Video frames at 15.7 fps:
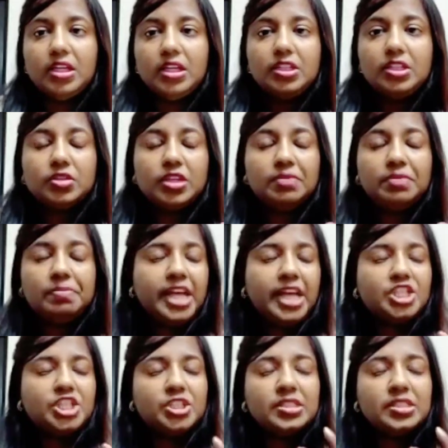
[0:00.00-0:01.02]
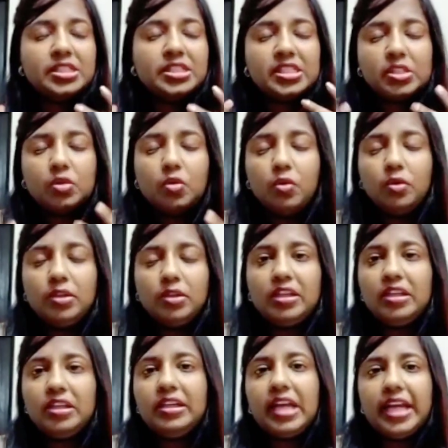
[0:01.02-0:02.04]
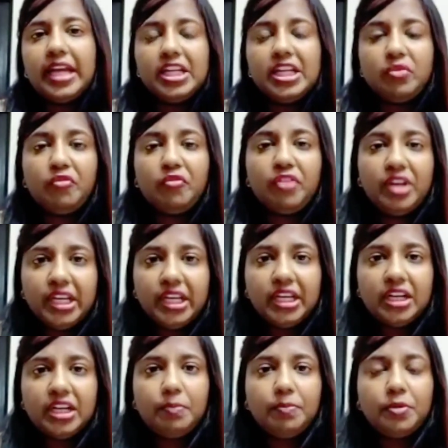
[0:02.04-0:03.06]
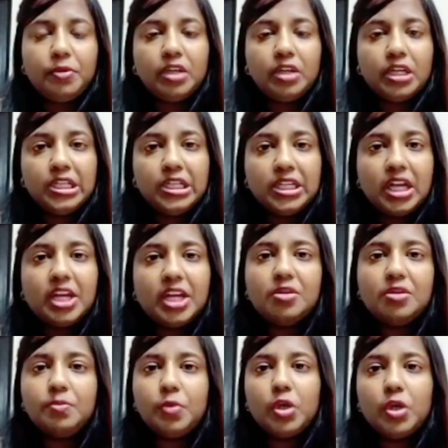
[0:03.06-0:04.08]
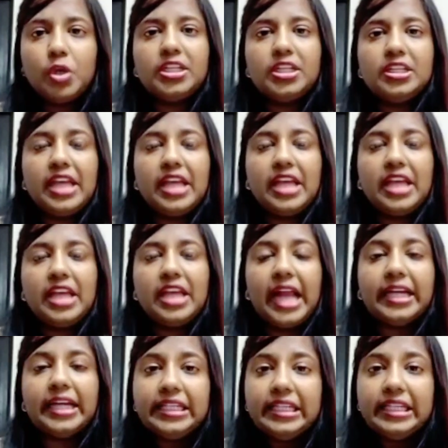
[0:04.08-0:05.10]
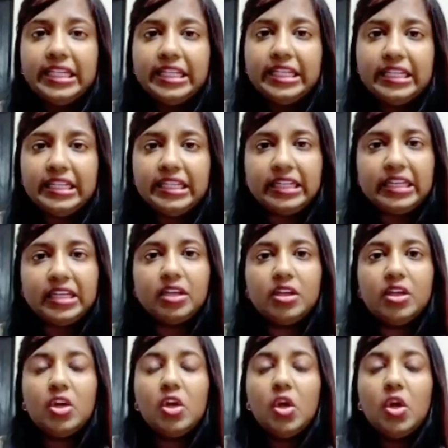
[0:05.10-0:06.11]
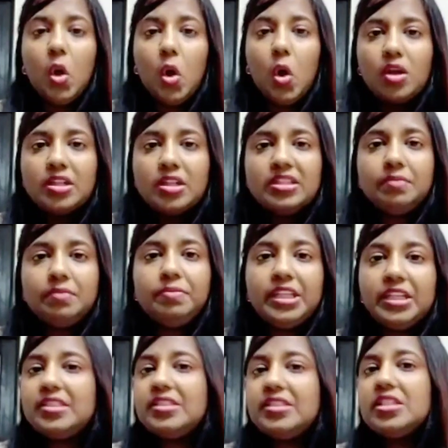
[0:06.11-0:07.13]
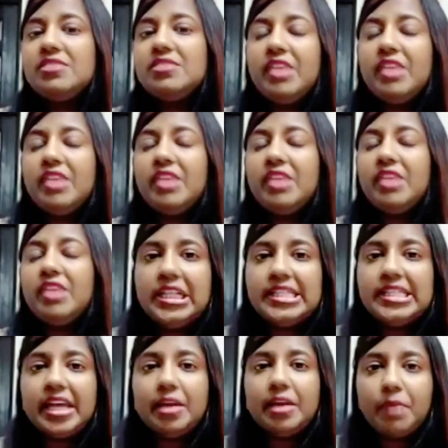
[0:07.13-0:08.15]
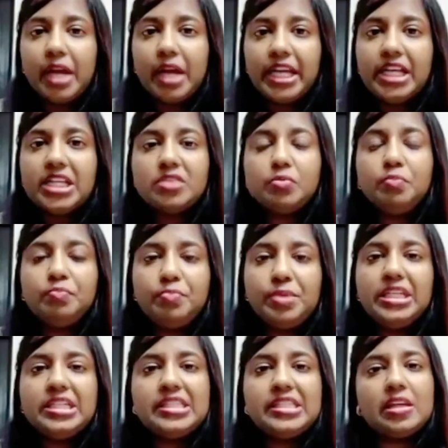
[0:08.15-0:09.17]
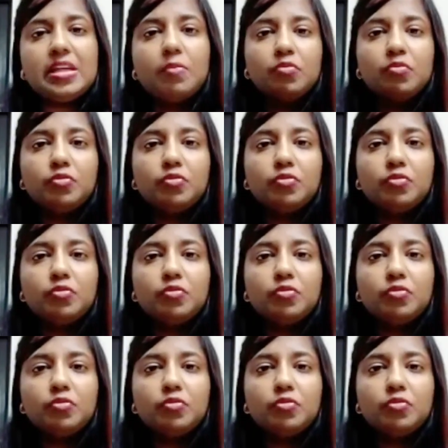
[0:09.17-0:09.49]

So imagine this golden light filling up your entire body and healing all the places where you feel there might be some